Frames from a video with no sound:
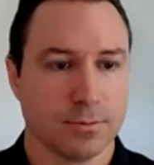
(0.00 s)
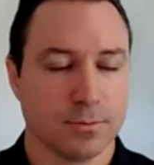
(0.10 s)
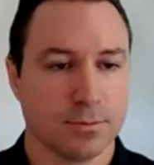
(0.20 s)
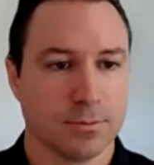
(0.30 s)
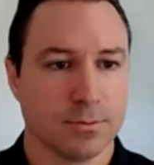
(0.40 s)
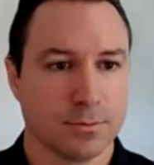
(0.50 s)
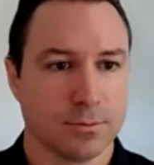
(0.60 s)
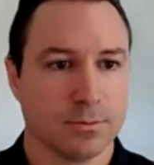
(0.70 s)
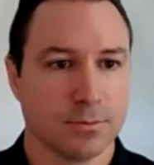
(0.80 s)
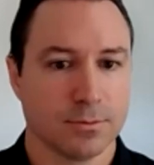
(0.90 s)

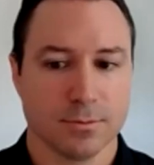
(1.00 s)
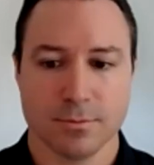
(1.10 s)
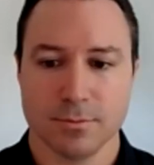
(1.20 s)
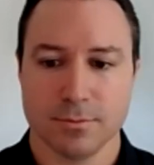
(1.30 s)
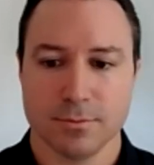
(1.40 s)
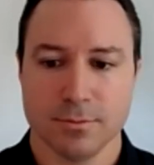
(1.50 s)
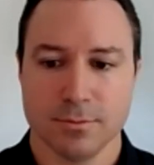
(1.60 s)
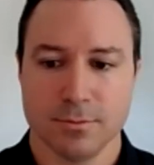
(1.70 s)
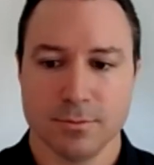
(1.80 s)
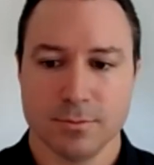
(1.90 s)

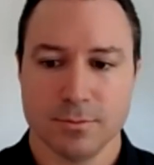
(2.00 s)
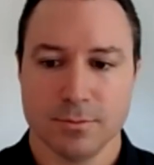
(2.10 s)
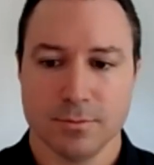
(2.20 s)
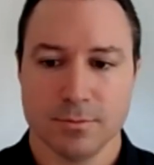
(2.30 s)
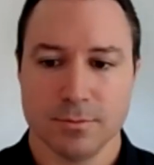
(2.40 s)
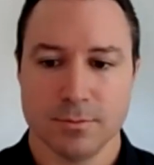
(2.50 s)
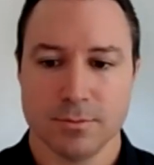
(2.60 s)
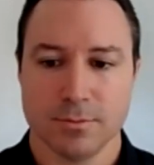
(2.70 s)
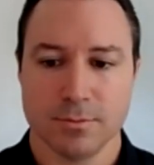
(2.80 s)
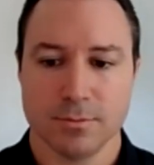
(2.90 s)

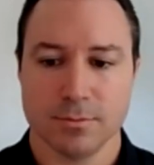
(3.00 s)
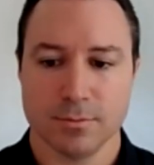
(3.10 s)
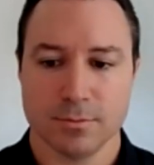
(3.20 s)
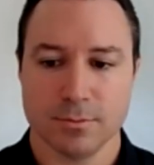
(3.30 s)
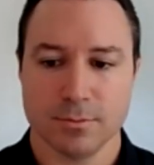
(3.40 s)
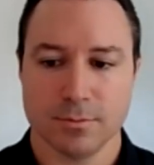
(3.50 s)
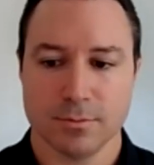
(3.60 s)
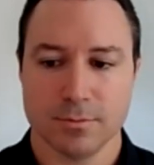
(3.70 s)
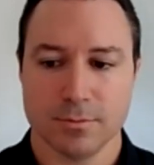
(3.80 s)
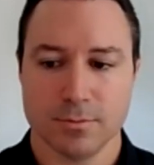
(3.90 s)

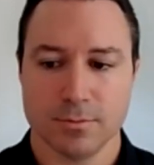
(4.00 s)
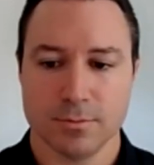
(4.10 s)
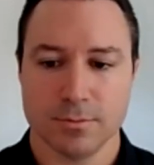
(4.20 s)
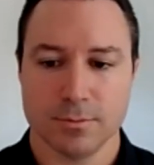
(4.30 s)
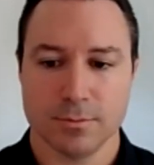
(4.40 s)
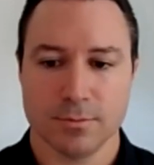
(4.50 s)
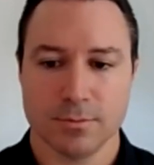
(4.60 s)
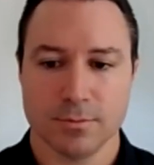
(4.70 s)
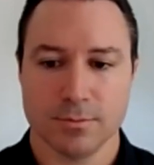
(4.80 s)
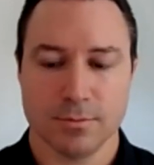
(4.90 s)

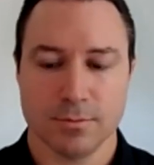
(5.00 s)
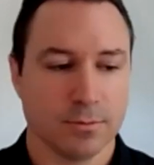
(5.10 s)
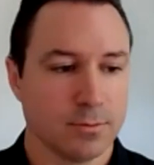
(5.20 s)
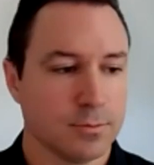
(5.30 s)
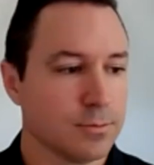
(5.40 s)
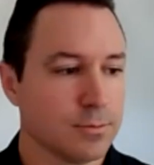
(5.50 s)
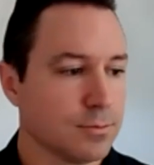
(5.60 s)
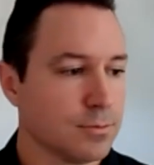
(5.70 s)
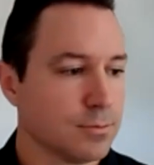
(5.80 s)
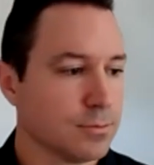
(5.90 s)

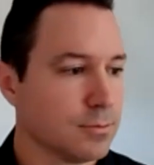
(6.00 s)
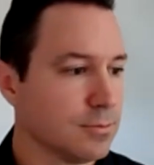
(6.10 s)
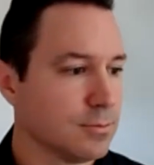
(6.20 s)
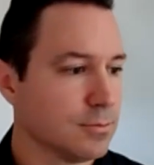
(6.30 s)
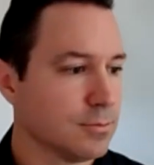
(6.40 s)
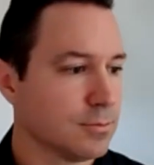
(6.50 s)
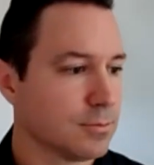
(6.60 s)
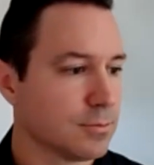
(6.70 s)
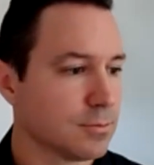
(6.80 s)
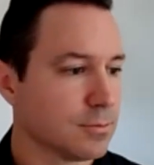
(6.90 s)

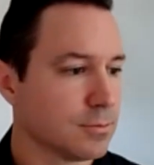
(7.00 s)
(silent)